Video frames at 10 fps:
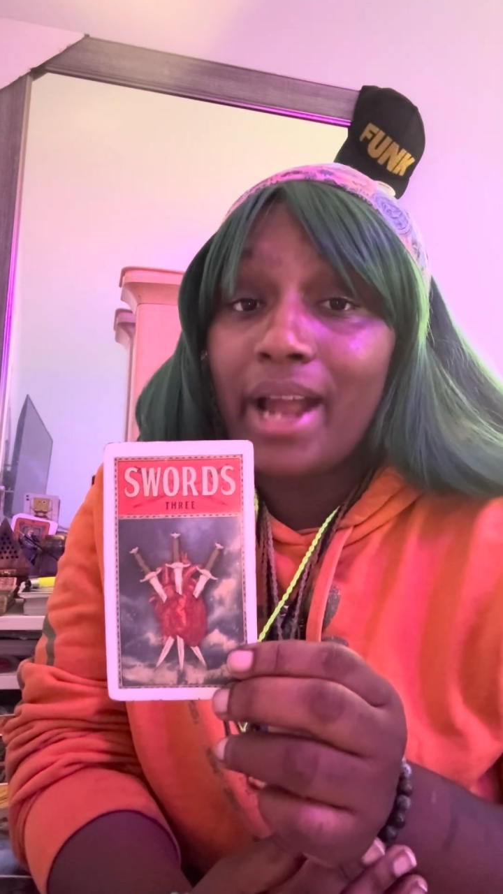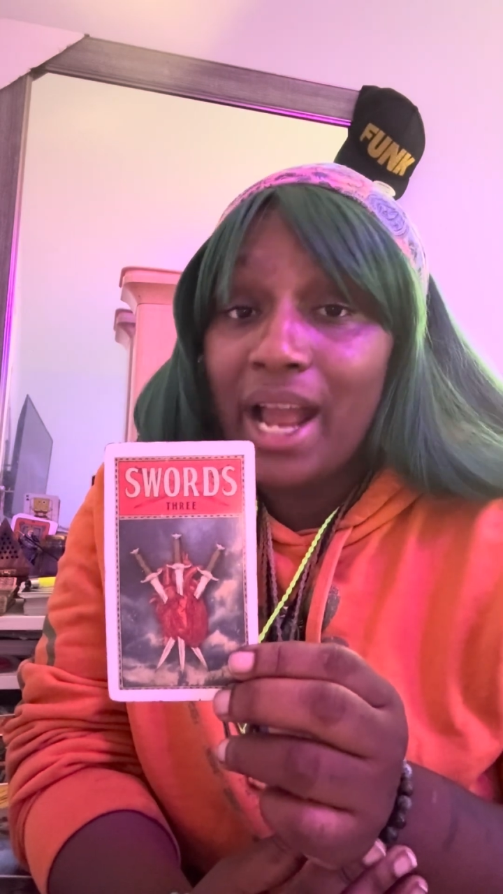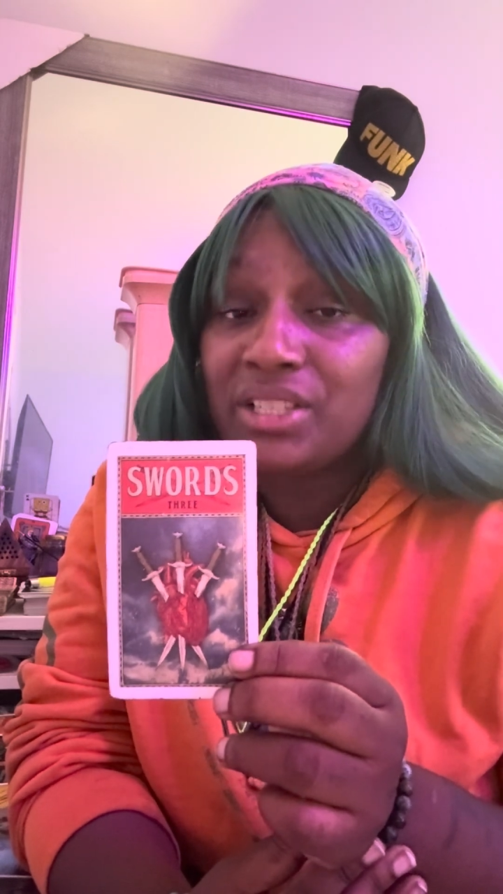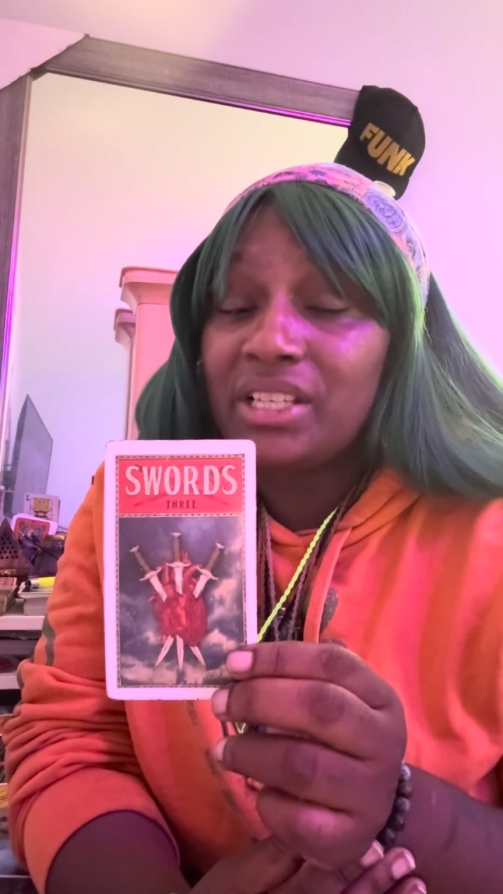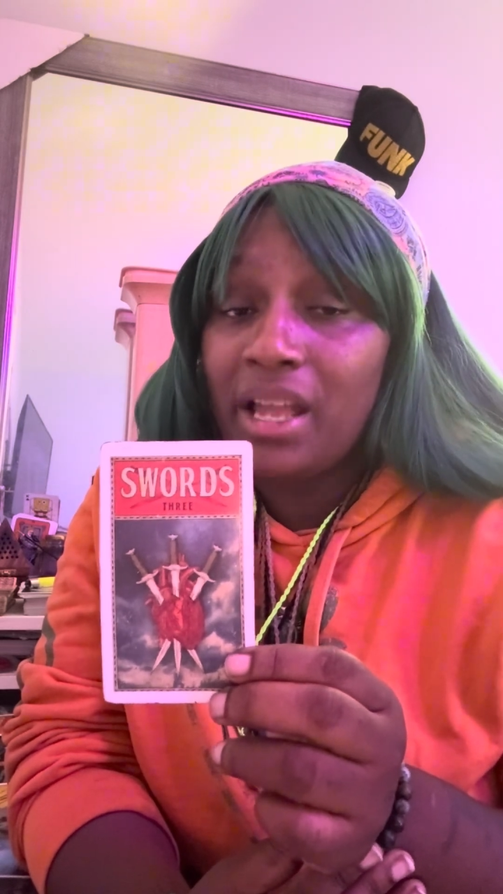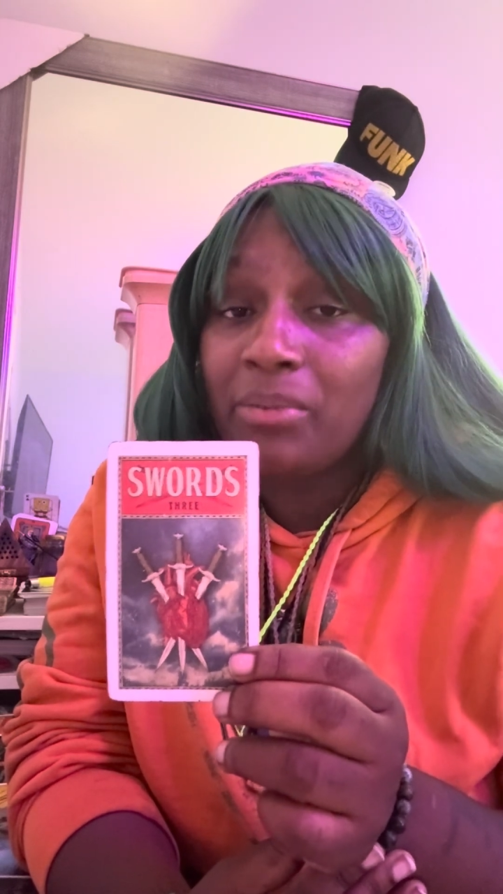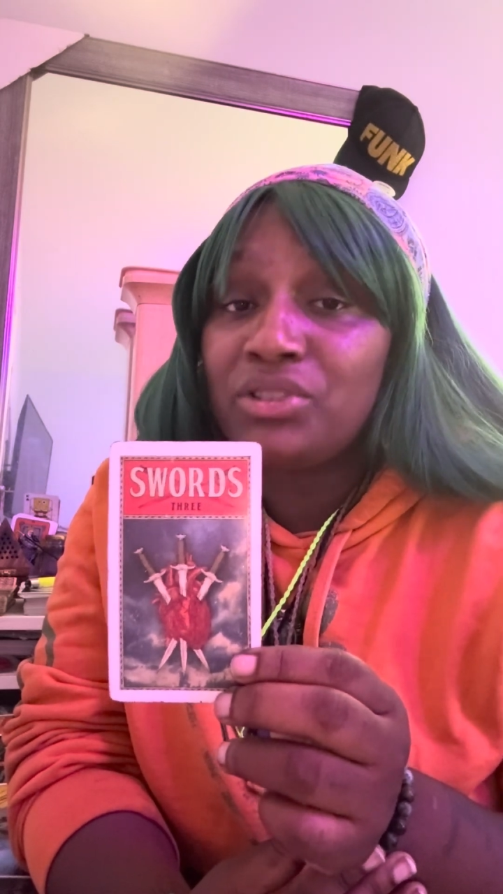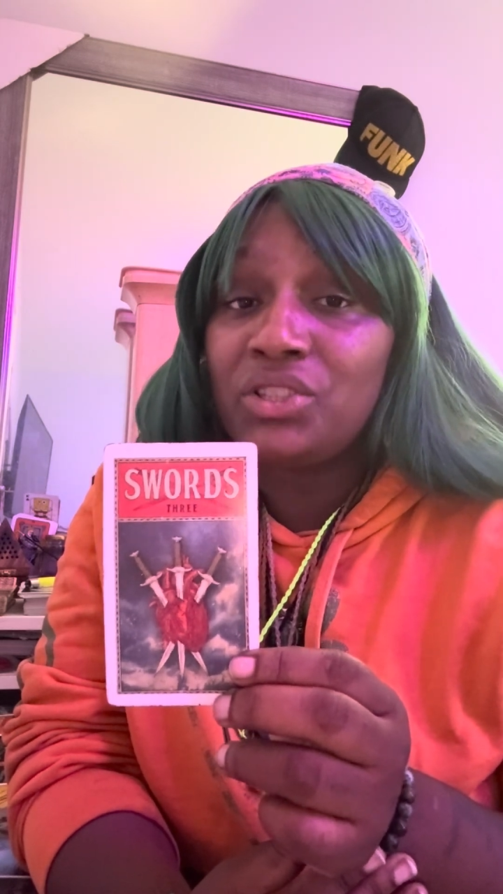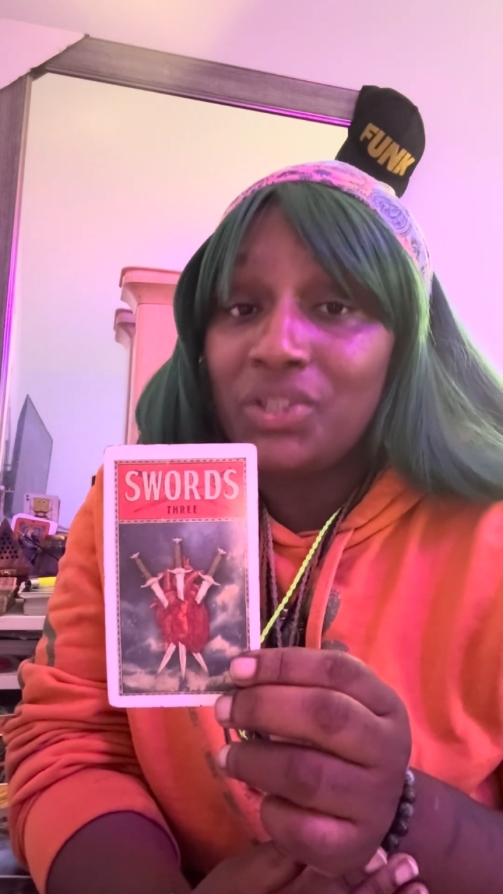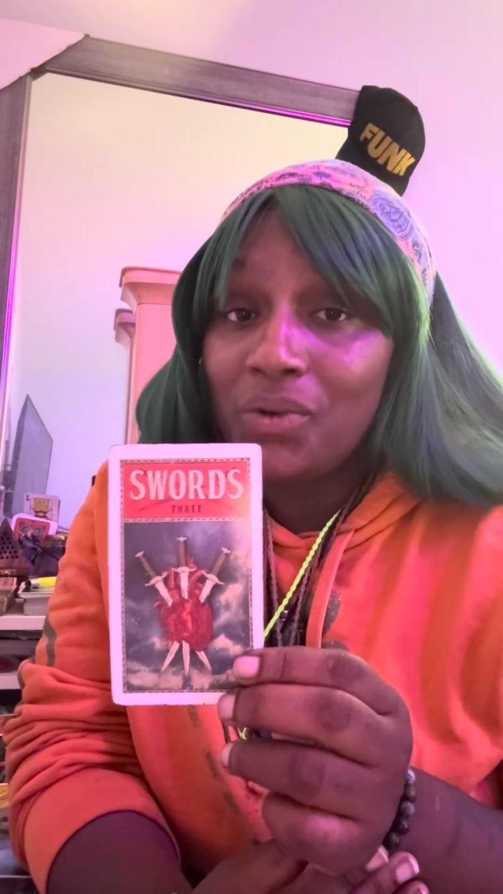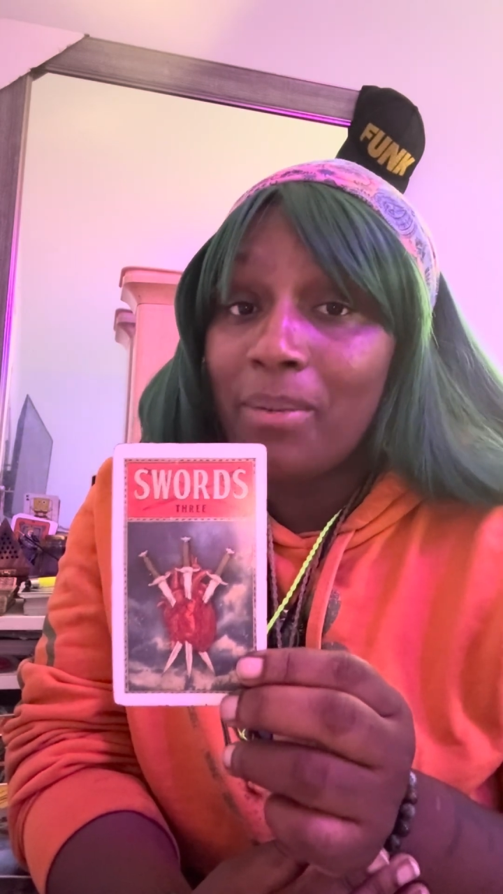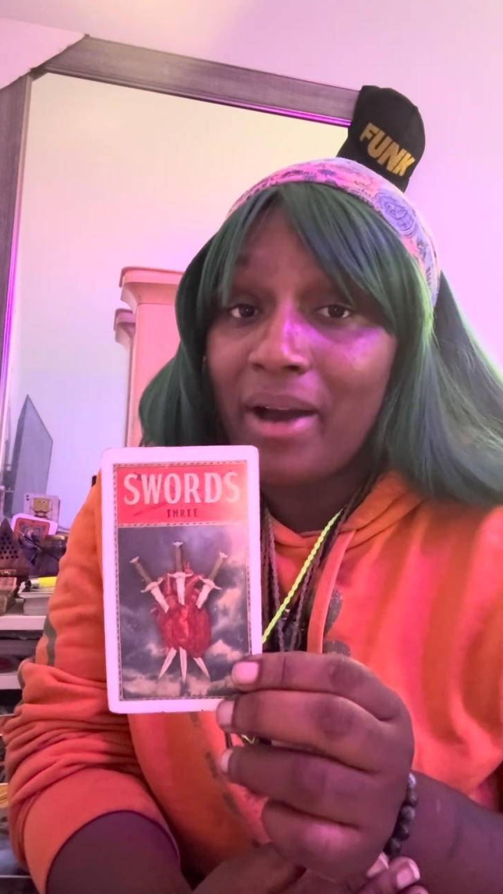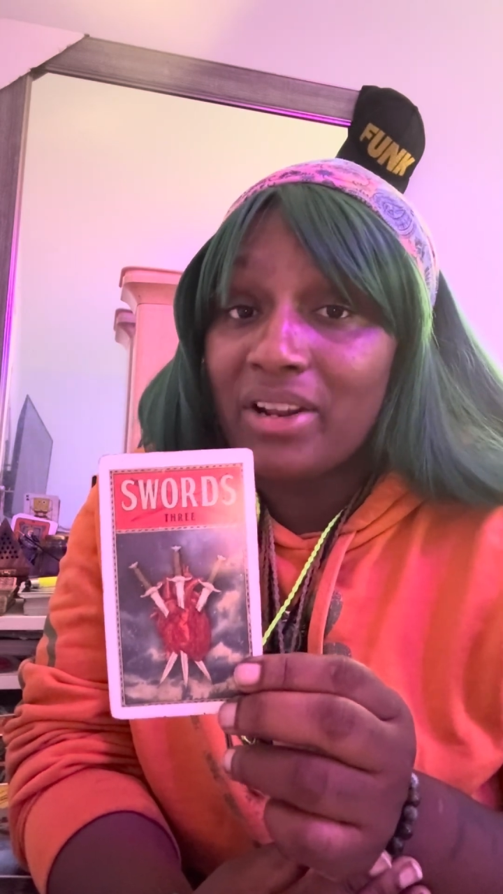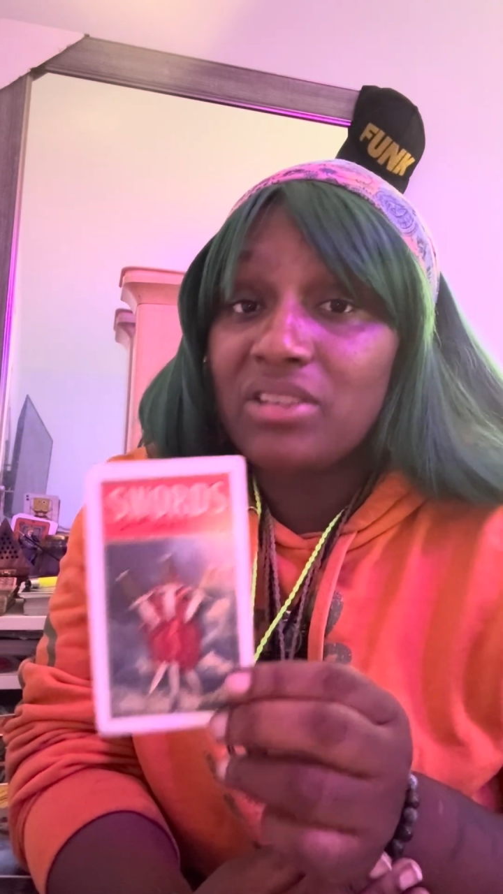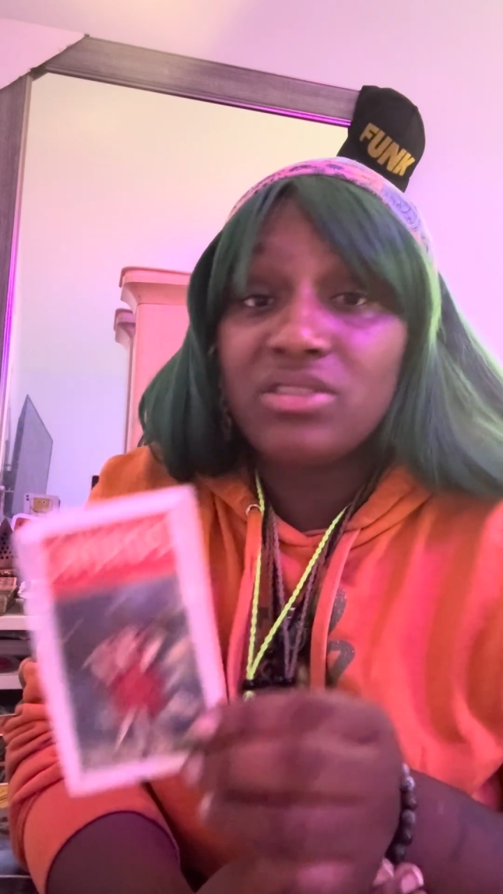actually able to do about
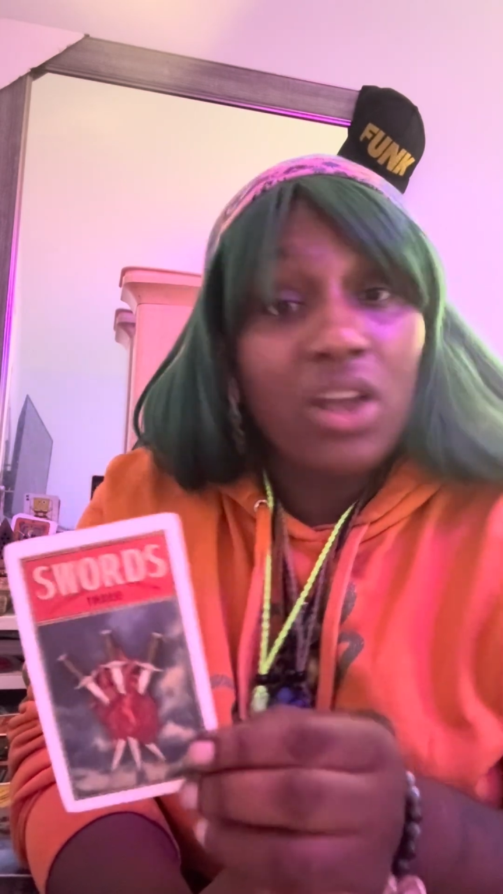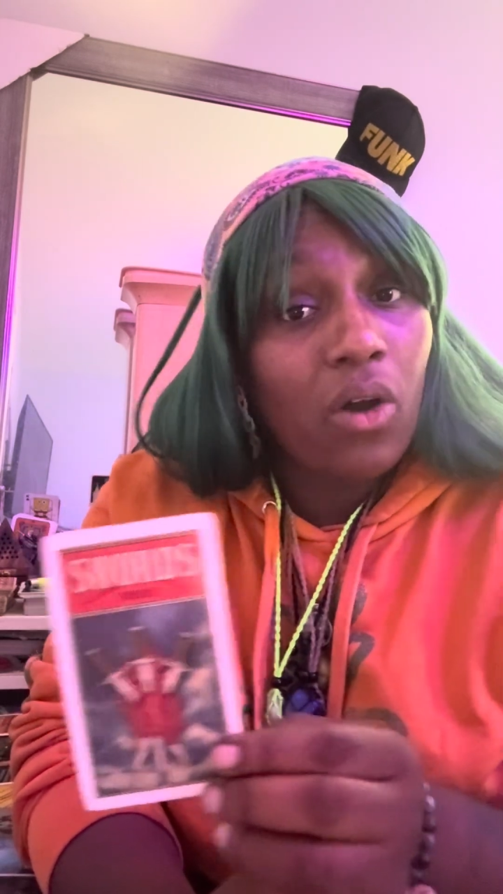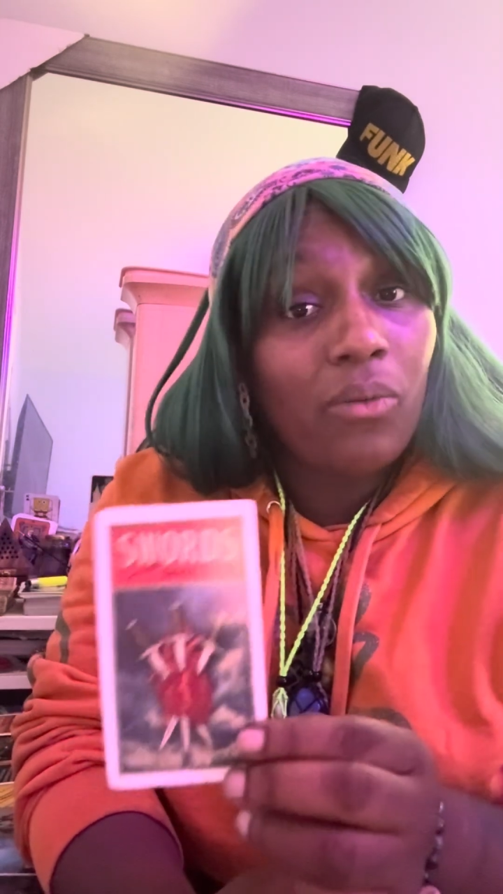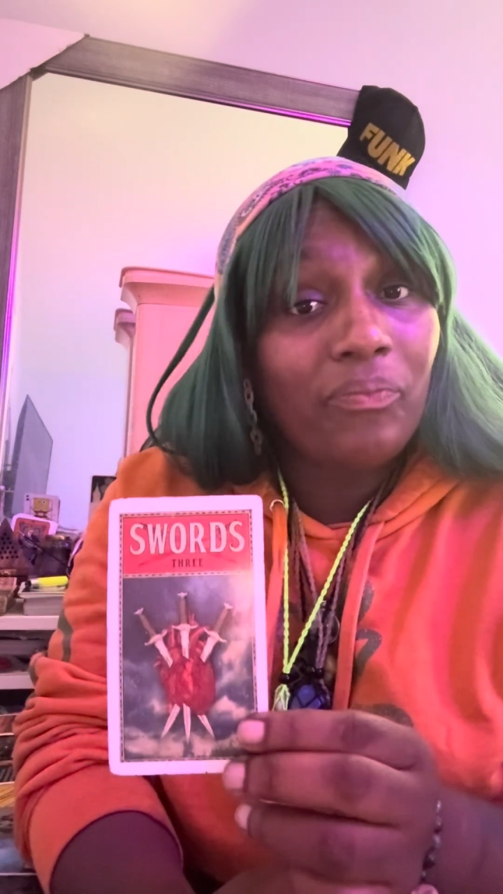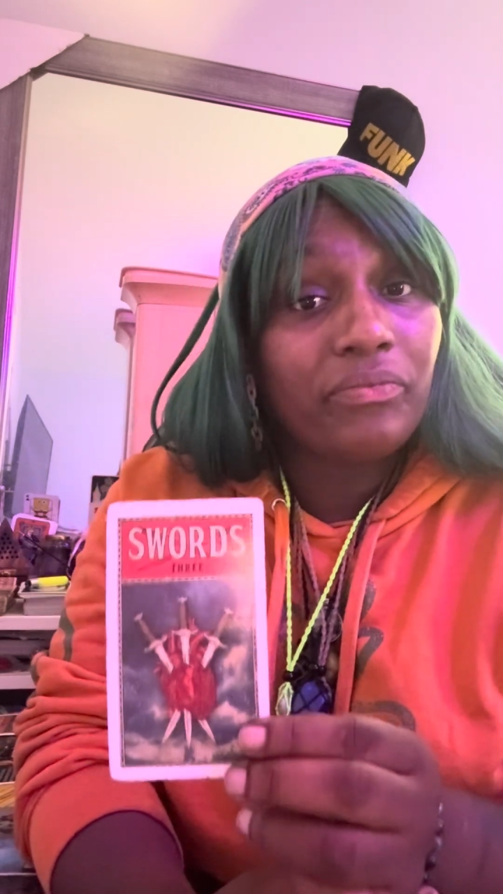it. So